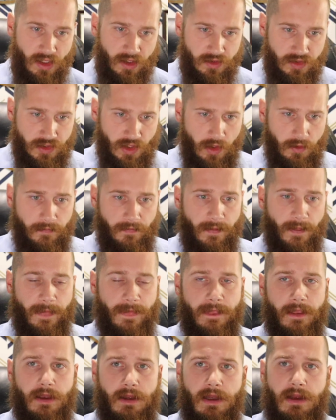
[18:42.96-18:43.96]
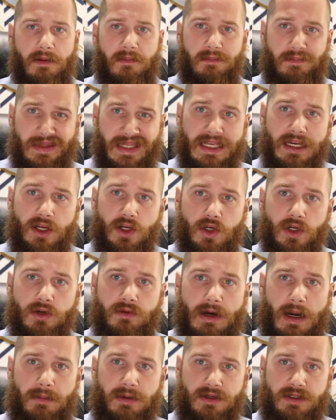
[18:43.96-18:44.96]
So, be a good
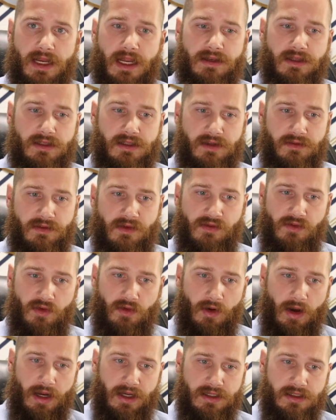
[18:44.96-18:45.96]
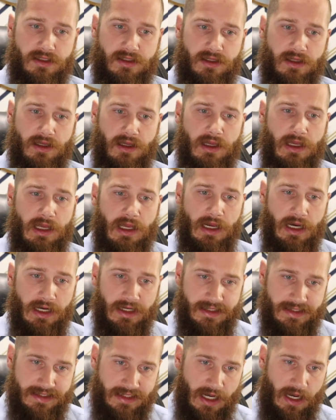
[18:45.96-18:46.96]
representative of Christ.
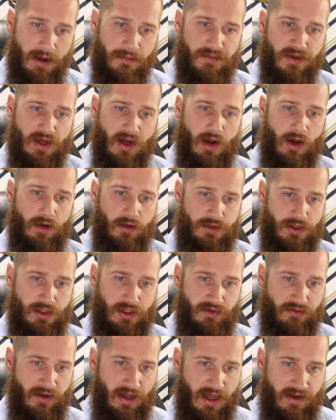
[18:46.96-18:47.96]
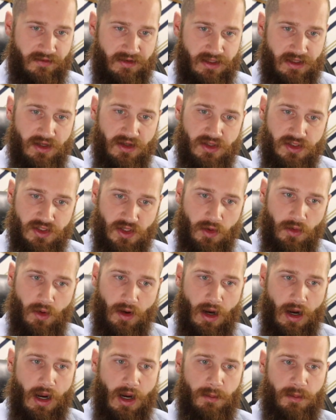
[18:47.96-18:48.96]
Adopt the culture of heaven. Don't
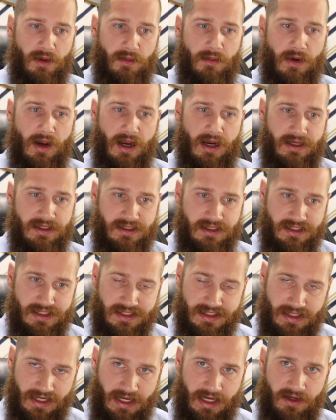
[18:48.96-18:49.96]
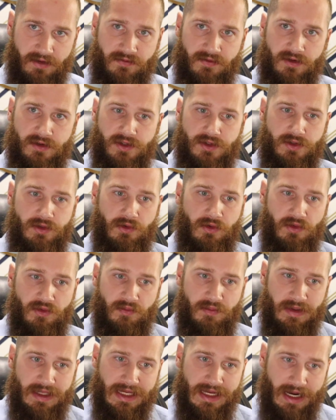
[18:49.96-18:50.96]
compromise. Stand for truth.
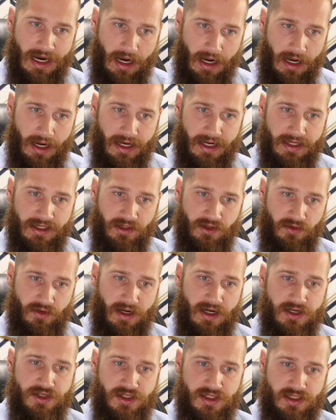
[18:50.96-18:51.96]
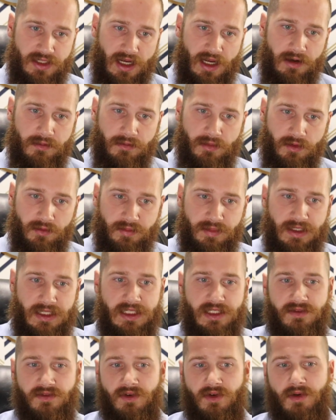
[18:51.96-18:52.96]
Be kind, gracious, humble,
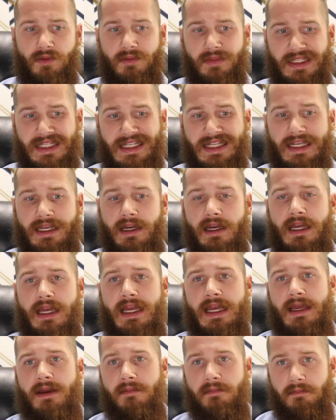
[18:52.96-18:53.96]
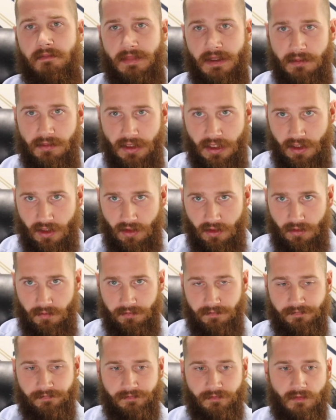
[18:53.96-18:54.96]
peaceful. Be biblical.
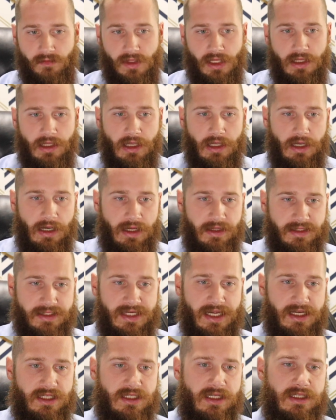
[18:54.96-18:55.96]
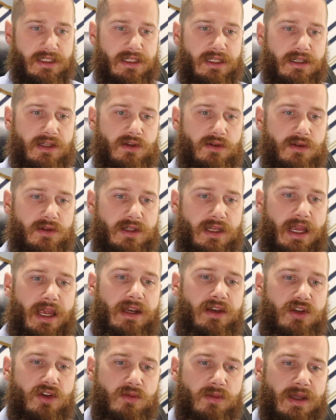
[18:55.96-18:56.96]
Uh, the text continues,
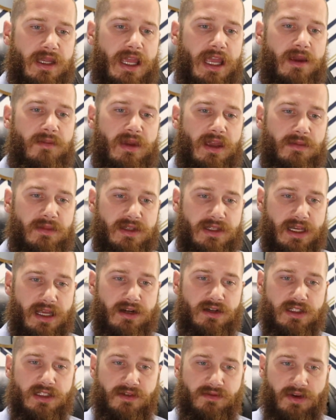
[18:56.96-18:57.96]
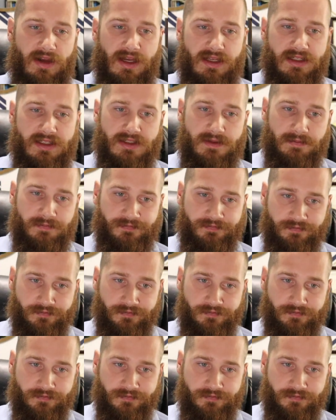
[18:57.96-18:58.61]
and you became imitators of us